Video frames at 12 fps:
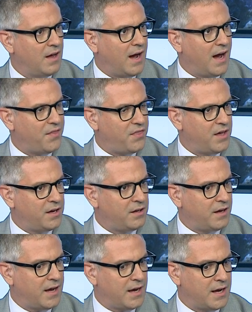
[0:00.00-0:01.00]
I
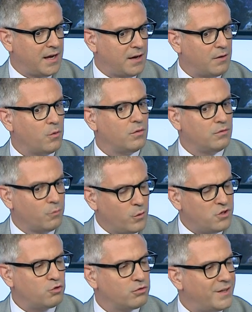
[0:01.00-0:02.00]
think
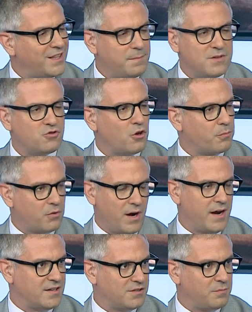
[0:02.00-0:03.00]
we should not be
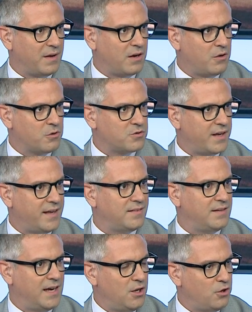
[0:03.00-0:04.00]
surprised, because
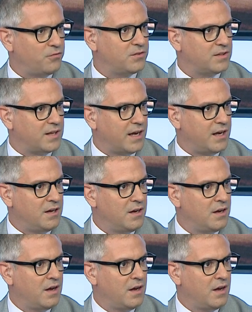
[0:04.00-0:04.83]
at the end of the day,